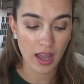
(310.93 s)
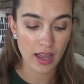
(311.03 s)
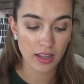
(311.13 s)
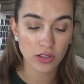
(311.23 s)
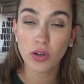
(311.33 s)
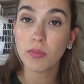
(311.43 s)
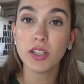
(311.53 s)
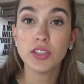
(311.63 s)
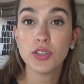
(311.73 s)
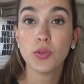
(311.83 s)
I
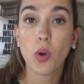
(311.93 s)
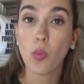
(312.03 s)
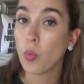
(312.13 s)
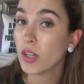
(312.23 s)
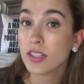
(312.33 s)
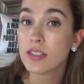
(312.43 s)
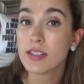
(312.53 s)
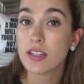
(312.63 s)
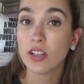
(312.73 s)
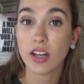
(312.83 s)
normally do one
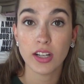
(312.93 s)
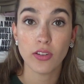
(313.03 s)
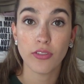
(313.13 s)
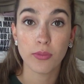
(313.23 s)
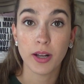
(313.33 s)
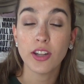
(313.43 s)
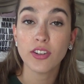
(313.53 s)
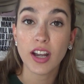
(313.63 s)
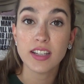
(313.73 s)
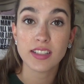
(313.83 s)
concealer, I do it for my
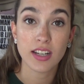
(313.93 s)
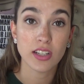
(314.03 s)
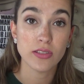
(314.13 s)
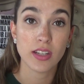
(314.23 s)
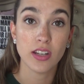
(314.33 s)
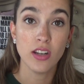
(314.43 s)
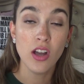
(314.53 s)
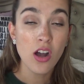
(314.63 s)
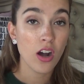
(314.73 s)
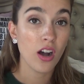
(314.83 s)
under eyes and I use it
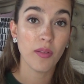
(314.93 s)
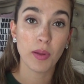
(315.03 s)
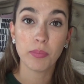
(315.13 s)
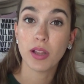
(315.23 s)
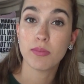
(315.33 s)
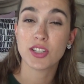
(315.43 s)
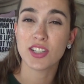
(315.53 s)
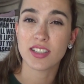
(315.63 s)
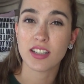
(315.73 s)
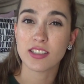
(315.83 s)
all my
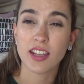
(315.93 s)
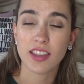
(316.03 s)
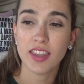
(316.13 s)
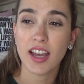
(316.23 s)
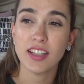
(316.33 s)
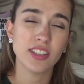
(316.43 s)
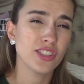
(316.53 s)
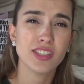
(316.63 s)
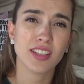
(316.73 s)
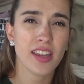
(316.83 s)
blemishes, things like that.
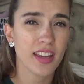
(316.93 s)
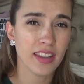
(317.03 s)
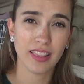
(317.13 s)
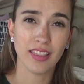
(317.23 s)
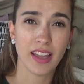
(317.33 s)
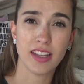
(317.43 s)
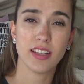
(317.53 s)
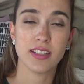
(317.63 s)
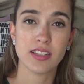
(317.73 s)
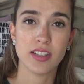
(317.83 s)
Just like a light
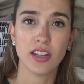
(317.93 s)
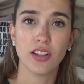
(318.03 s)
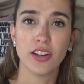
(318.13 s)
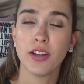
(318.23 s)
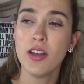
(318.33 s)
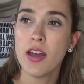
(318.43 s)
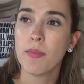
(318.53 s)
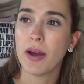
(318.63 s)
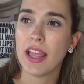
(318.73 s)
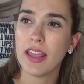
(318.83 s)
concealer.
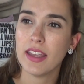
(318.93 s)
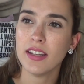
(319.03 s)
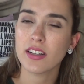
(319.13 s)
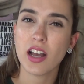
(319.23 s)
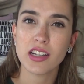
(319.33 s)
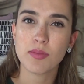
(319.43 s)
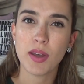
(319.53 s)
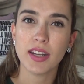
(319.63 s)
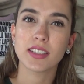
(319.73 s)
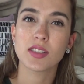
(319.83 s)
My IT
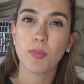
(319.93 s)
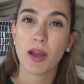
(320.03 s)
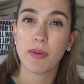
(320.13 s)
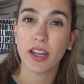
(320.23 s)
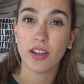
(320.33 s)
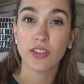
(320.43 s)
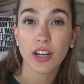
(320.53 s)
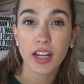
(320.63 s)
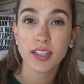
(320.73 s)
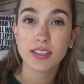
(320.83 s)
Cosmetics Bye Bye Under
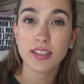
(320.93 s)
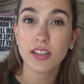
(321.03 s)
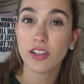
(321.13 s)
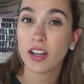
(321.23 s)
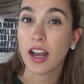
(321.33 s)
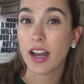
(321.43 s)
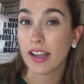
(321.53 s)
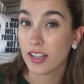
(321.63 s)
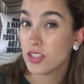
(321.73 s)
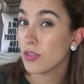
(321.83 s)
Eye Concealer,
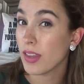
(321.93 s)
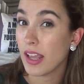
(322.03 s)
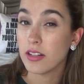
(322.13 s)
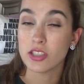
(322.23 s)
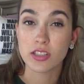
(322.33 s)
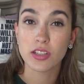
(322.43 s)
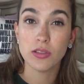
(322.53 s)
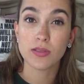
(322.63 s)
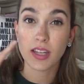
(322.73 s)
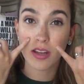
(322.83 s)
I can do that and just
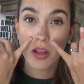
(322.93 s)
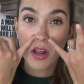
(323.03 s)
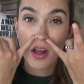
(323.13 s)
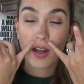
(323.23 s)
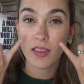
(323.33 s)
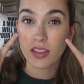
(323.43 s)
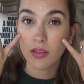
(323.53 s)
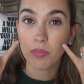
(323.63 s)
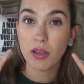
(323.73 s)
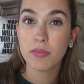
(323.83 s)
use it on like
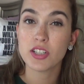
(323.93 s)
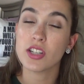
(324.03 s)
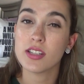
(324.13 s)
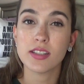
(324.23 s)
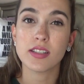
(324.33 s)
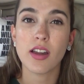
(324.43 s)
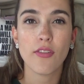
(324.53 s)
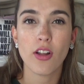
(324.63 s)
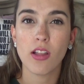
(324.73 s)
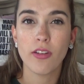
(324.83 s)
the blemishes and
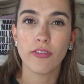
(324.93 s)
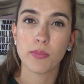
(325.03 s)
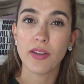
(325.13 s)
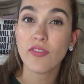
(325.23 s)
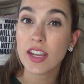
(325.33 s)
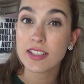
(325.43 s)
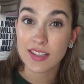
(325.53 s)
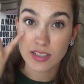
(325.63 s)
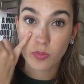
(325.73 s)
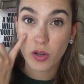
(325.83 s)
stuff all over my face
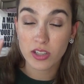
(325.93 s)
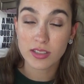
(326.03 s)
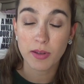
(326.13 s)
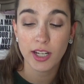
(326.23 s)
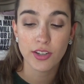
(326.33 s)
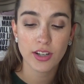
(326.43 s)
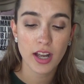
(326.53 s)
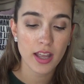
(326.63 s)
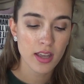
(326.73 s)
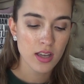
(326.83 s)
as well as my under
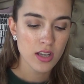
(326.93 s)
eye.